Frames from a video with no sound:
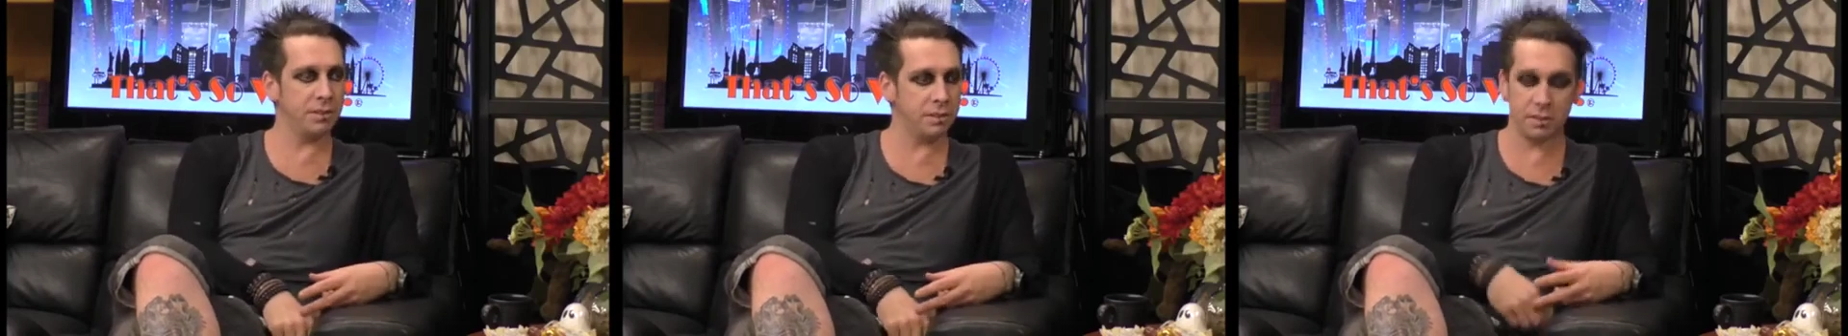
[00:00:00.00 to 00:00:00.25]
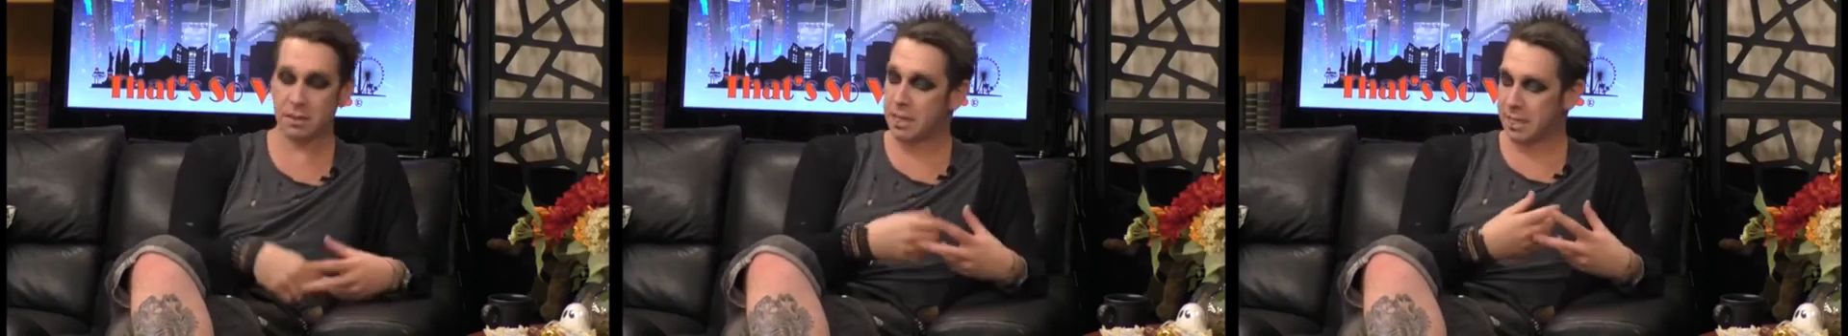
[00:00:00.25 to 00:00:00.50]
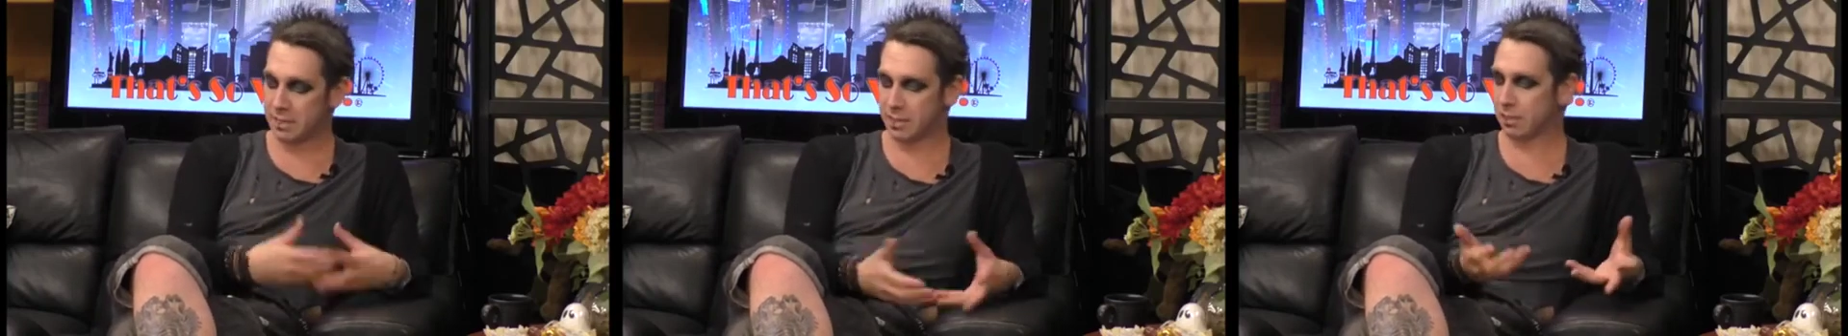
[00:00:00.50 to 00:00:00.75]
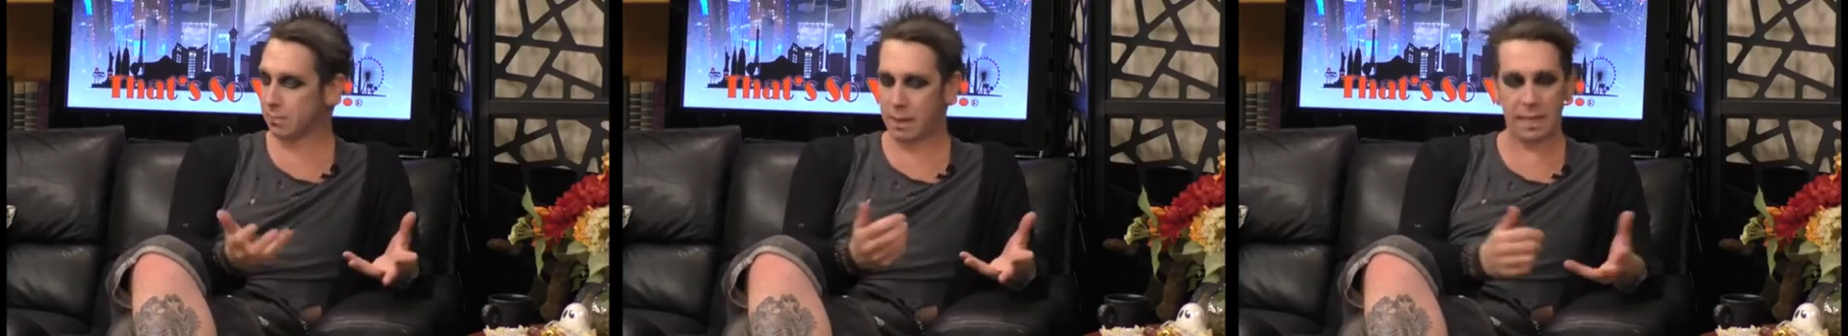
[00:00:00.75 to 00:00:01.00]
So it's
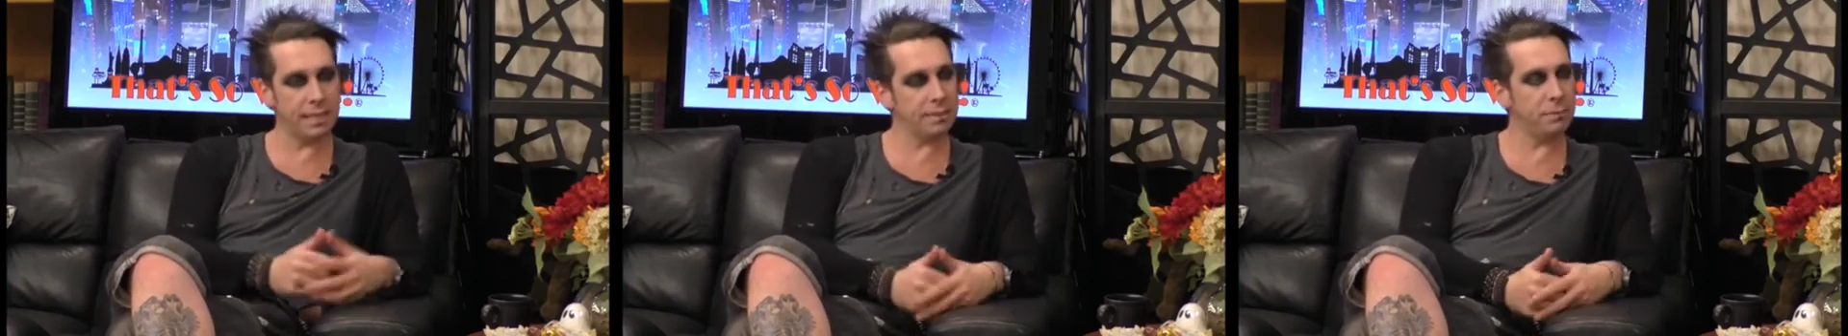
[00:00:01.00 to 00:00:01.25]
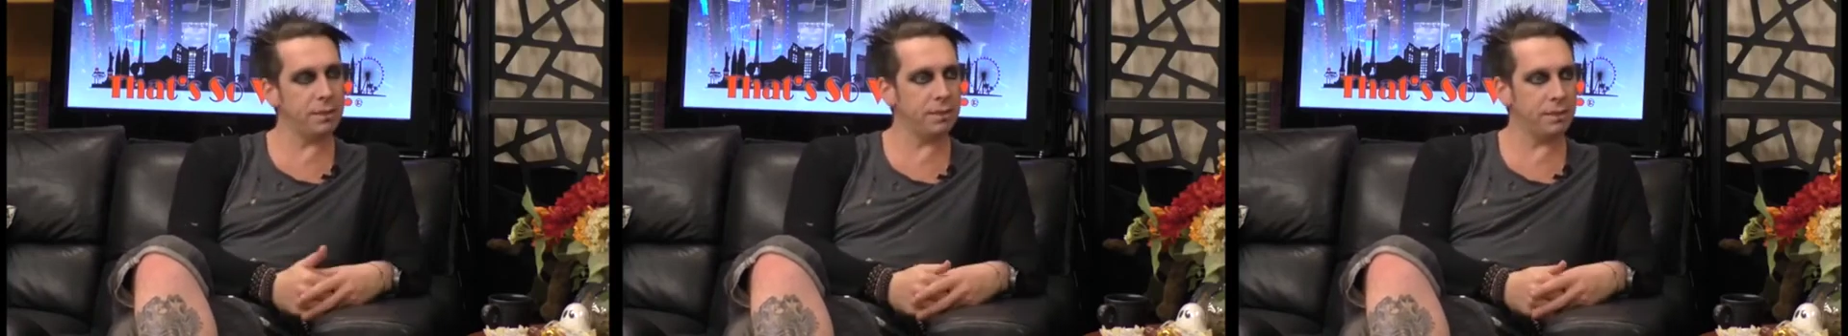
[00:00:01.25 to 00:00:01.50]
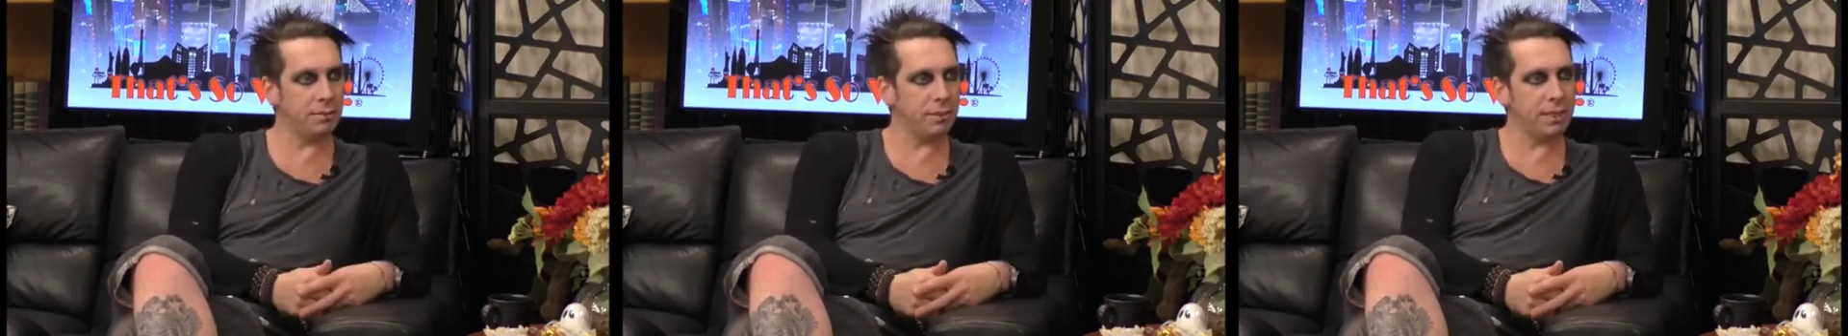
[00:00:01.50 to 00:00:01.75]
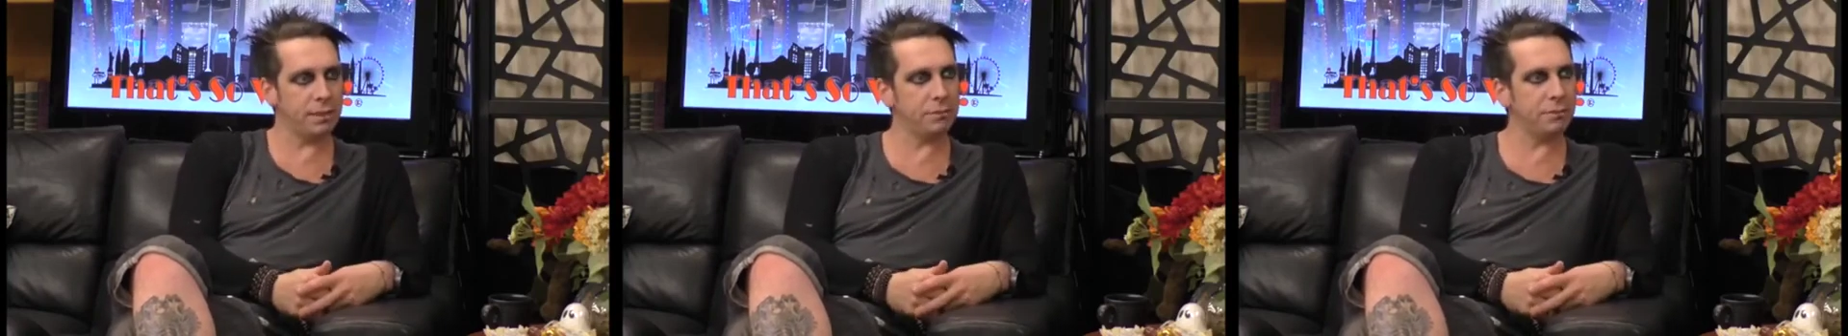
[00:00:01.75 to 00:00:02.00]
just playing with
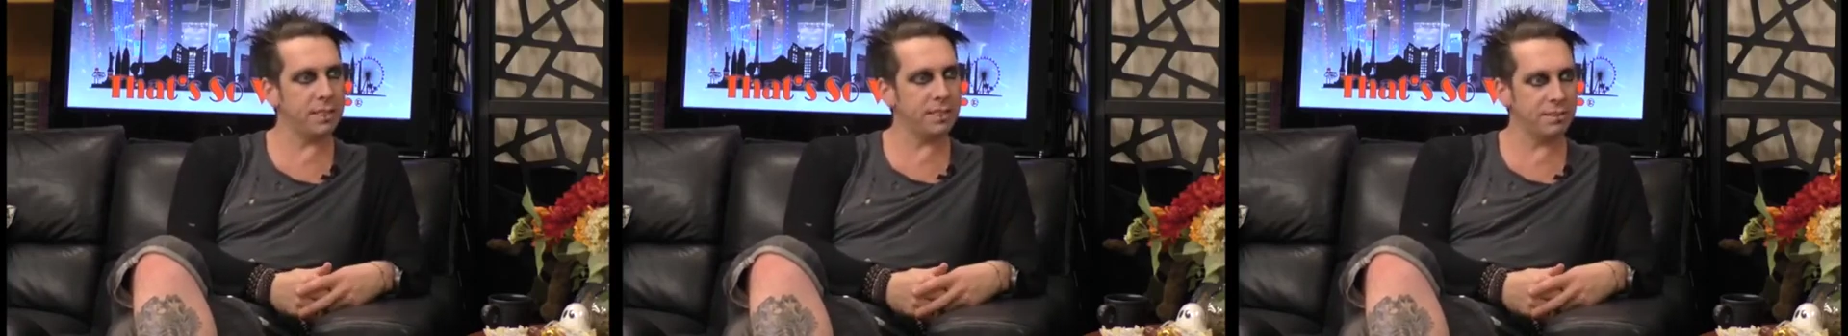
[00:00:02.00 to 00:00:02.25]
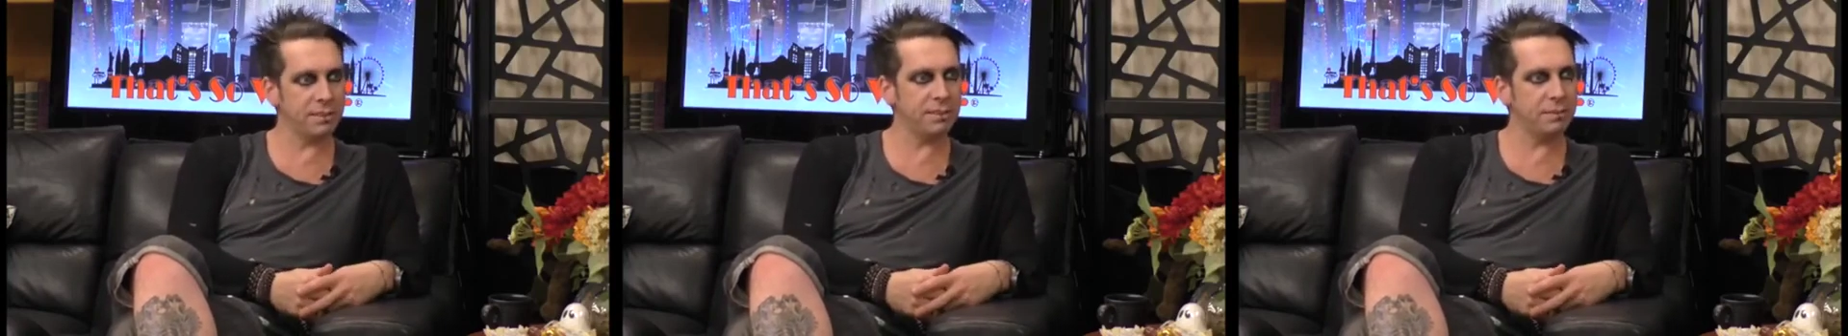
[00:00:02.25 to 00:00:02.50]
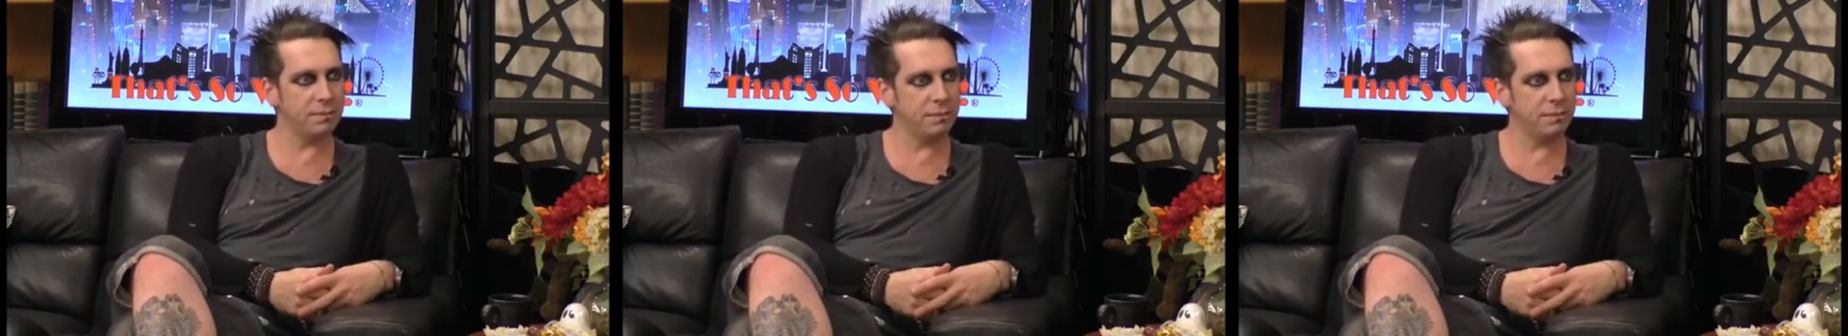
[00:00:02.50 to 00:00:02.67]
everyday objects and.